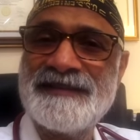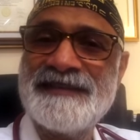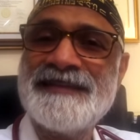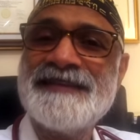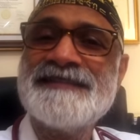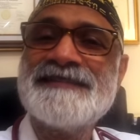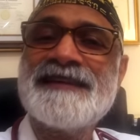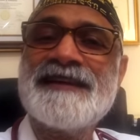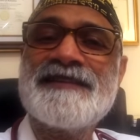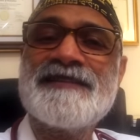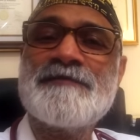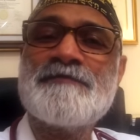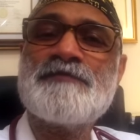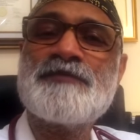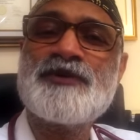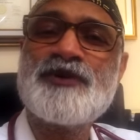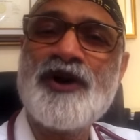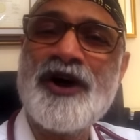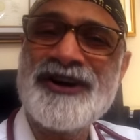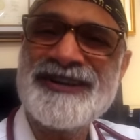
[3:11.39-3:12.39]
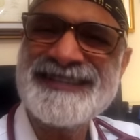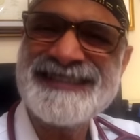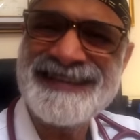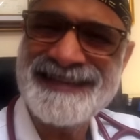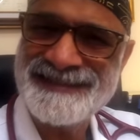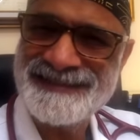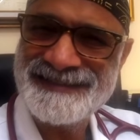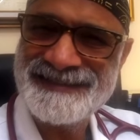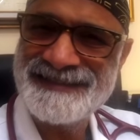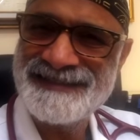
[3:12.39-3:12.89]
These are the
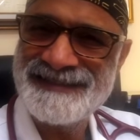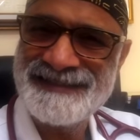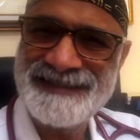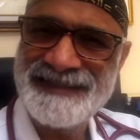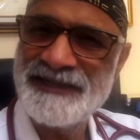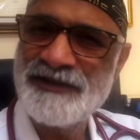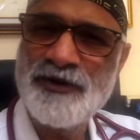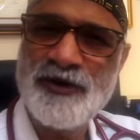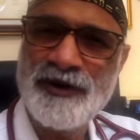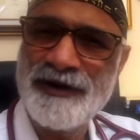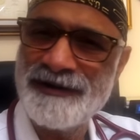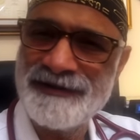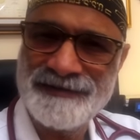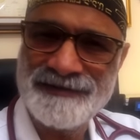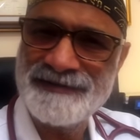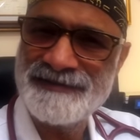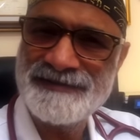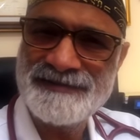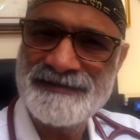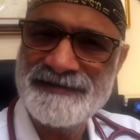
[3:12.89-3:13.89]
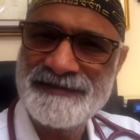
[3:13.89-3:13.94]
processed seed oils.